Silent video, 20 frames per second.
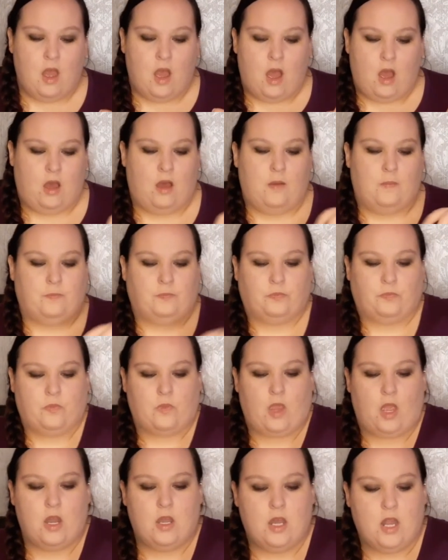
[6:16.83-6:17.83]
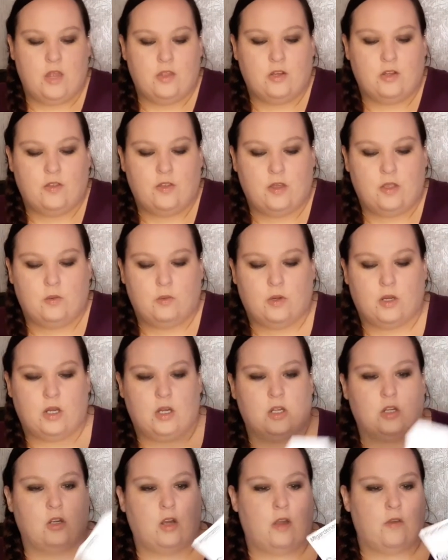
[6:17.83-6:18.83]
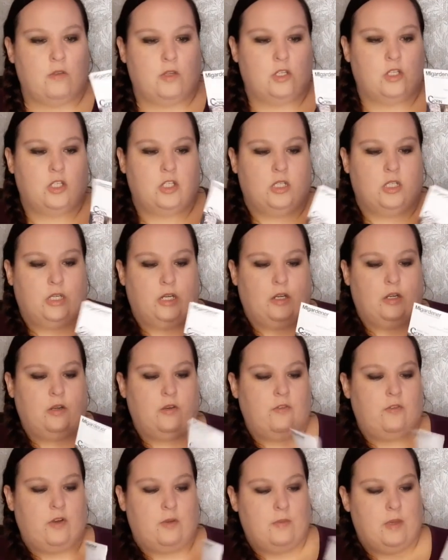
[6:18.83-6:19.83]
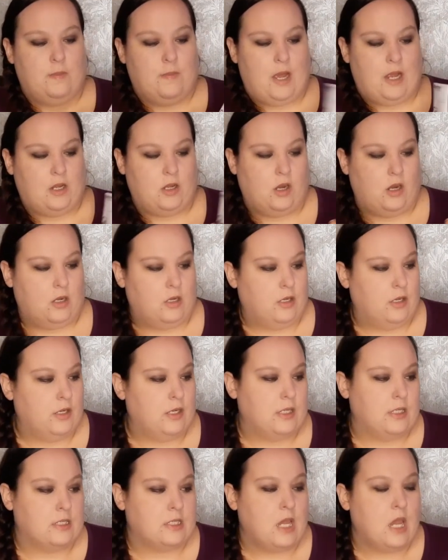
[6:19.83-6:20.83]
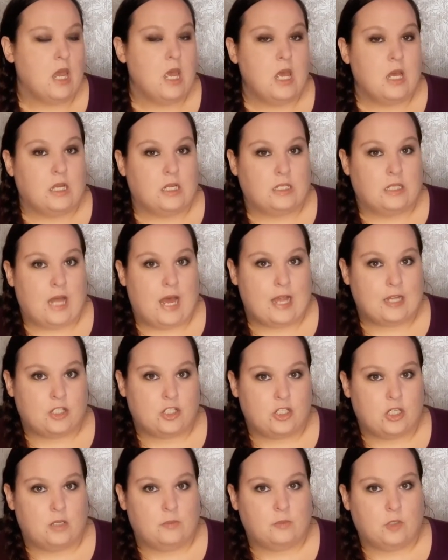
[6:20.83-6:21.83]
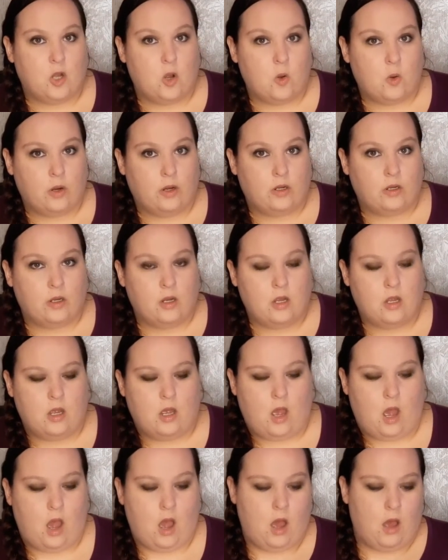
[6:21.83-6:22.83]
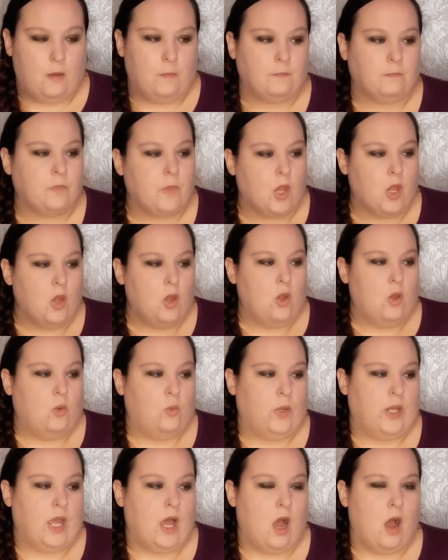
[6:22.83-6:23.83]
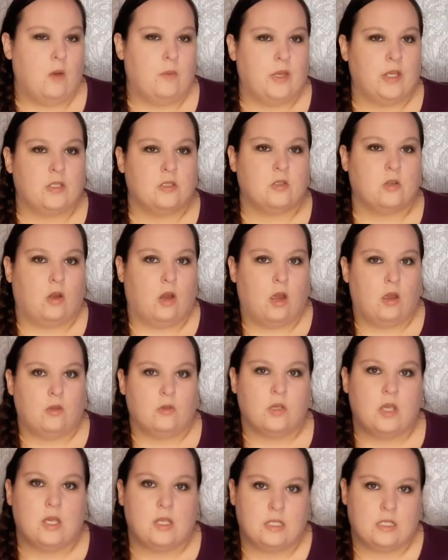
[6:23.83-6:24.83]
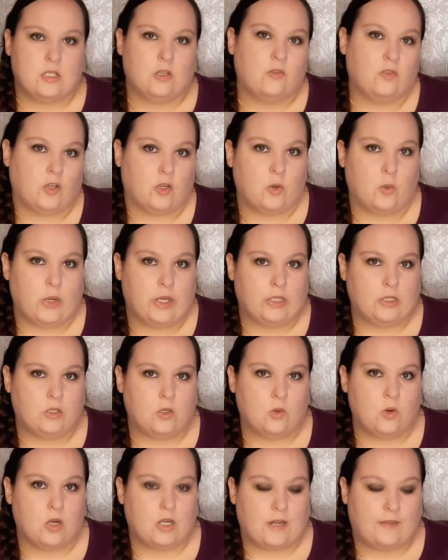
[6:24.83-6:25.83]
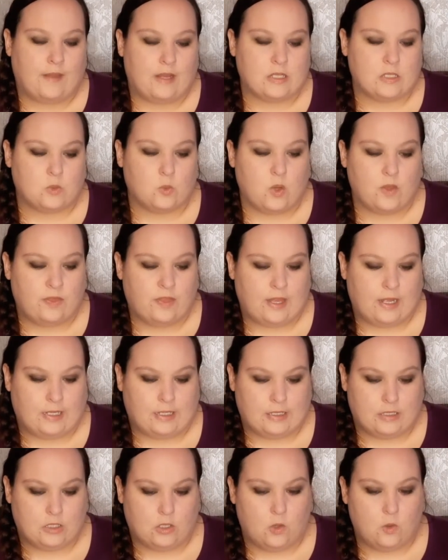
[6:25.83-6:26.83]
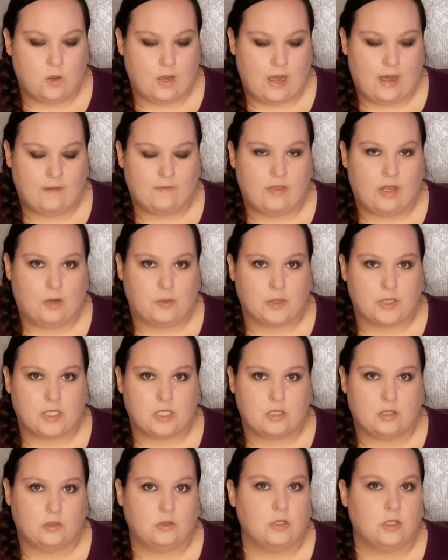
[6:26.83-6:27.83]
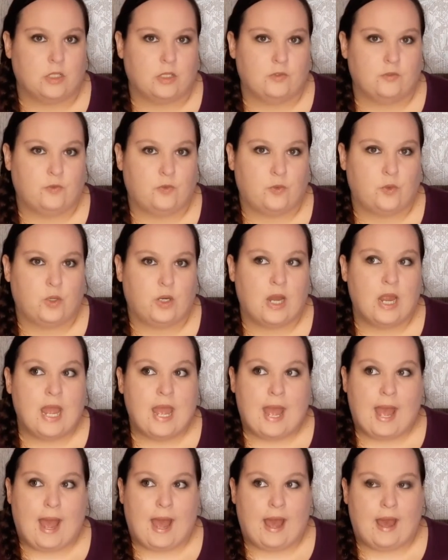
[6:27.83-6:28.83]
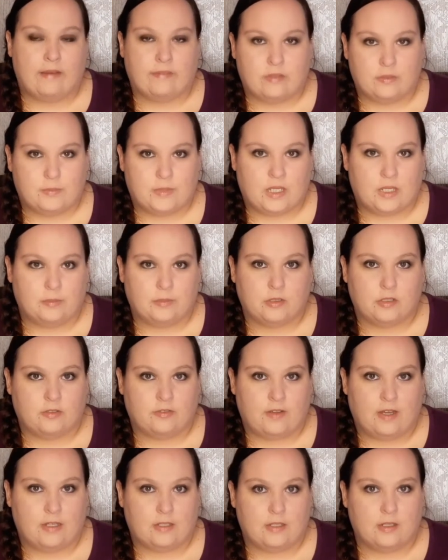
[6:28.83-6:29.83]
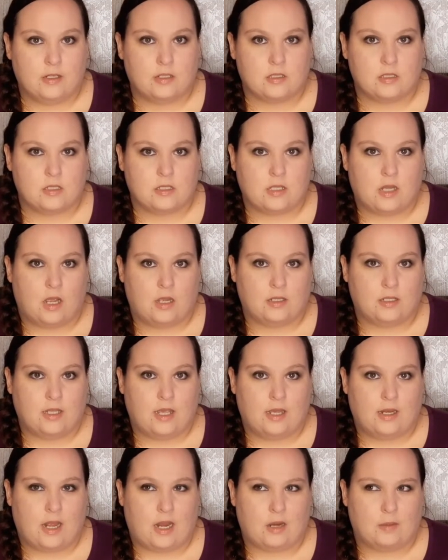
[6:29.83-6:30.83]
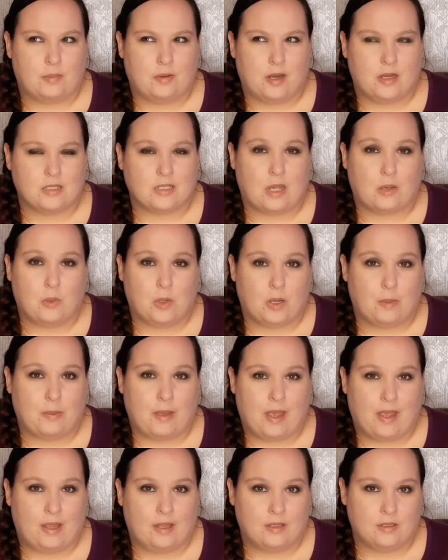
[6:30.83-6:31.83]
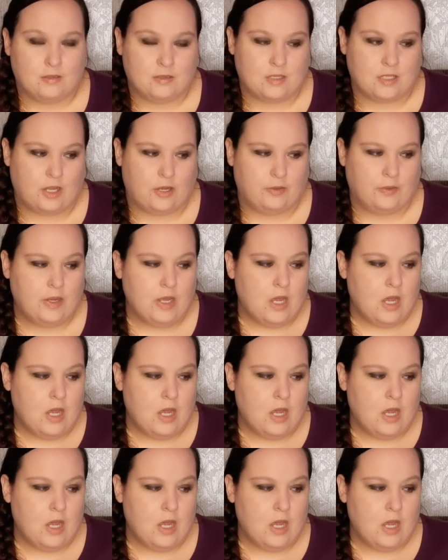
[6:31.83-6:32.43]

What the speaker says: Another thing we're going to grow this year from In My Gardener is glass gem corn. We always grow silver queen corn, and that's one thing I don't have that we're still looking for. I haven't been able to find it in stock yet at a price I want to pay. So